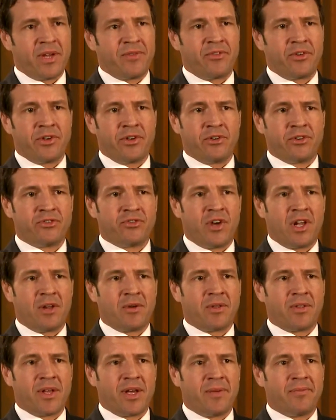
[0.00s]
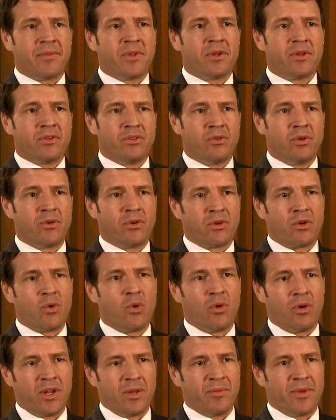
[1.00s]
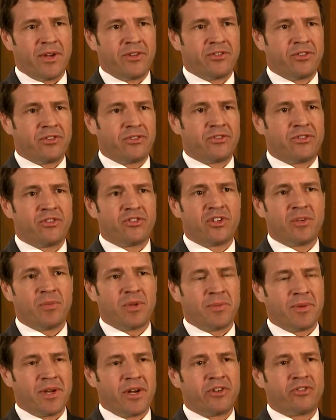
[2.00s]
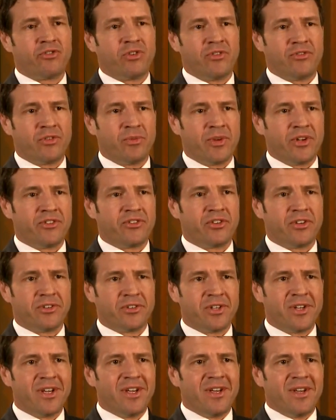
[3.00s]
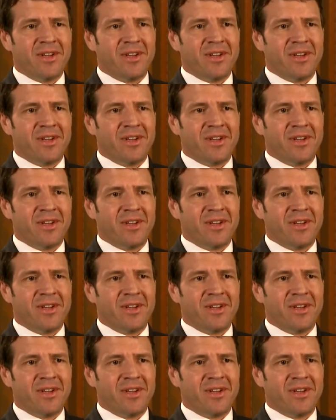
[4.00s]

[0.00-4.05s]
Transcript: And for years following that, do it on a quarterly basis, just simply because your information is